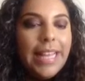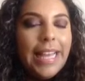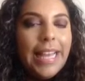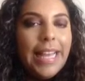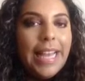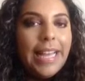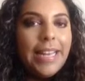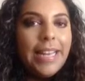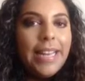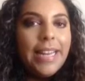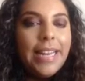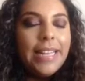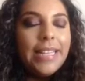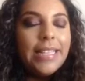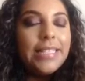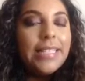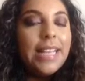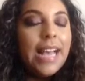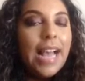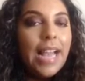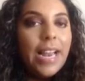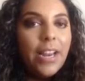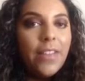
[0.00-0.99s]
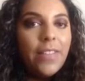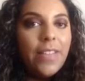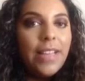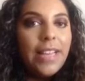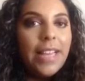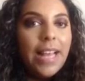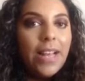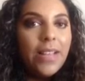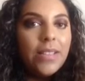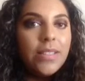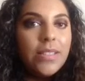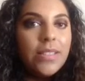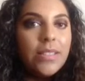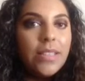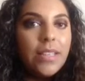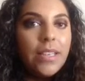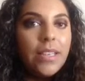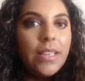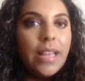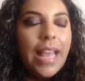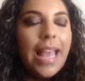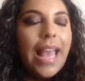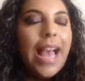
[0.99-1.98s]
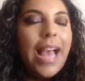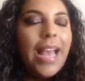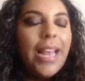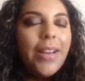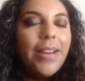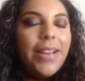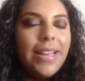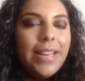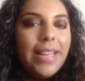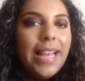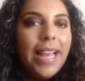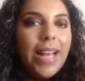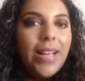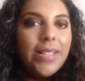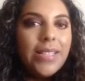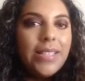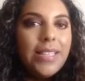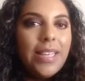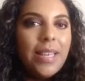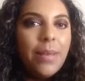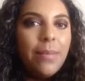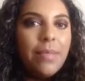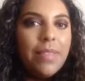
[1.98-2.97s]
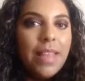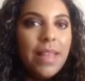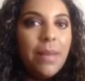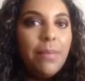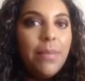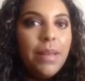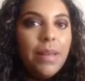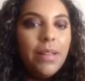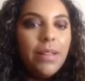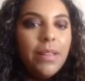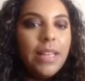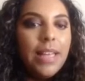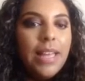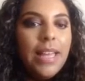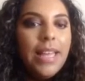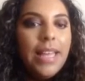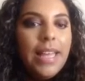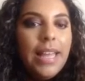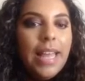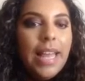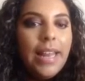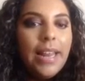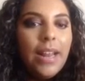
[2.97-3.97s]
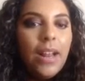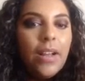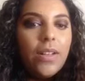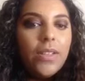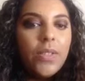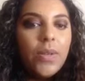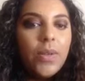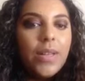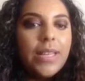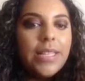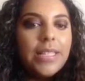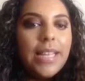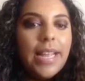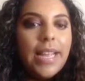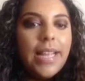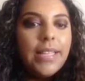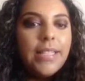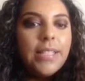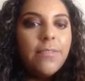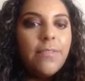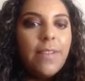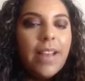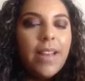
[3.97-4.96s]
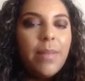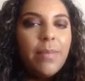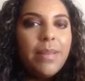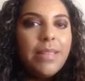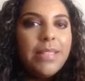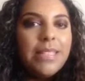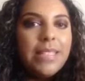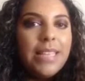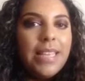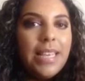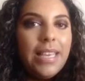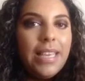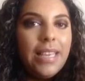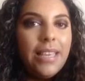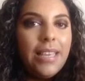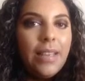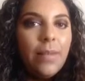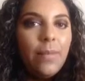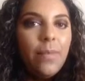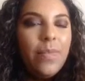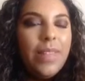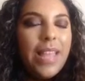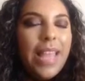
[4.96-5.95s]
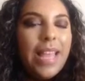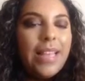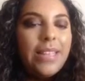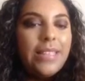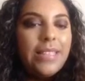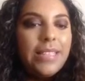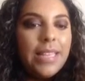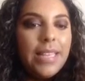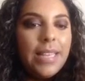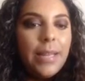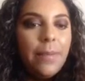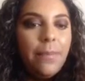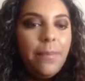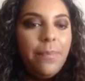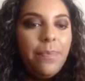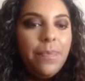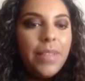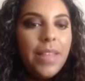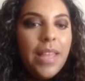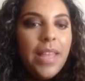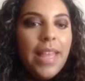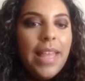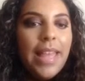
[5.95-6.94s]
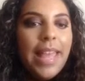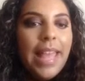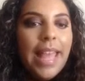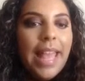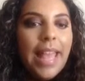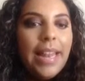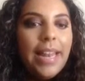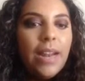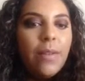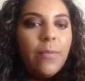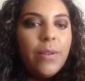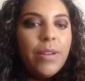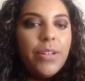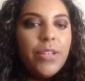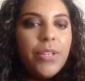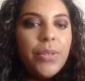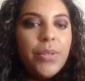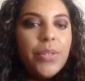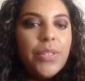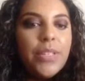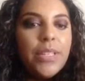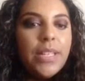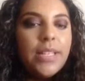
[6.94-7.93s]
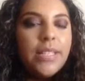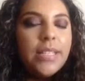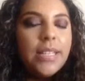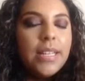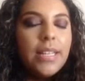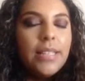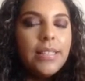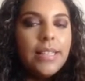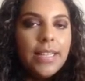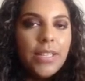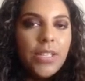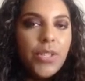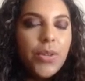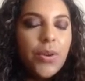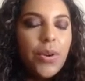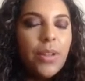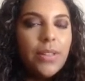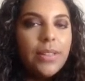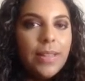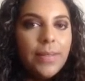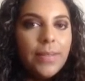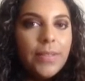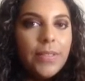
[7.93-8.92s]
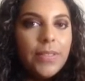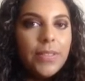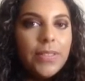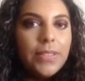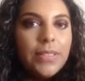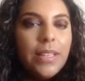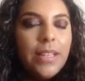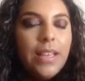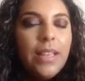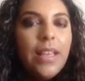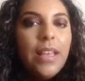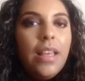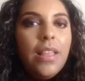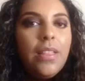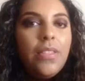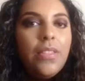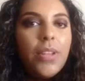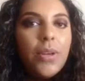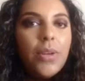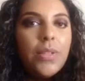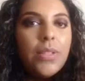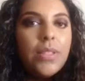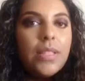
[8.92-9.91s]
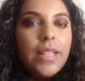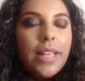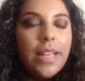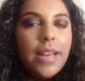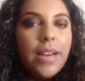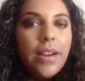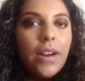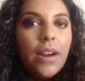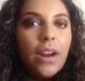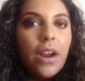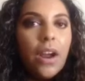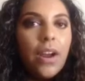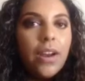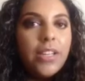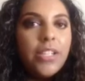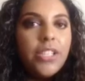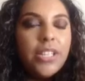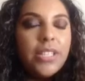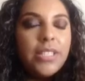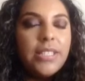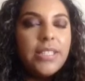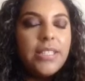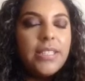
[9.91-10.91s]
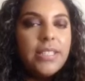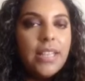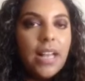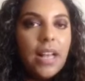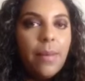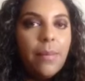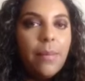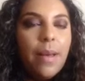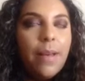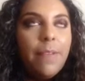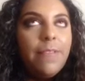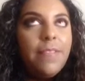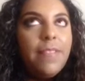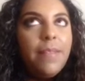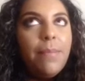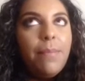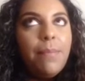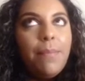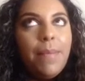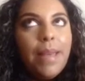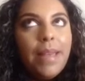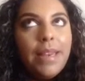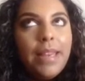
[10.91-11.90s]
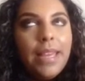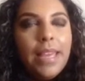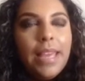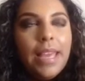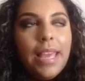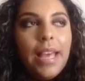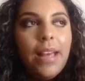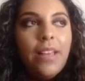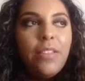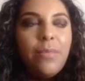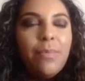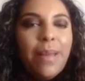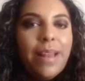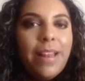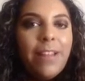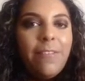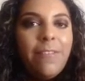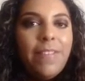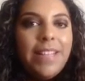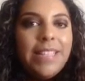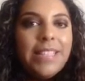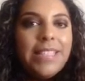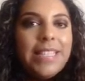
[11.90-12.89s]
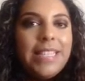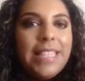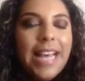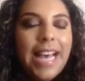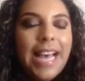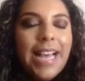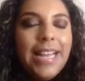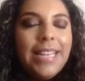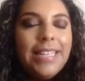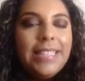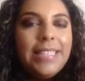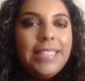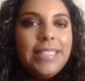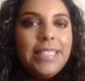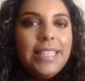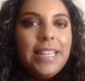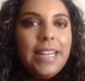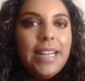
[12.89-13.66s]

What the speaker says: and it is higher in calcium than milk. And it also contains vitamins E and D, and it reduces cholesterol levels. Those there are just some of the many health benefits that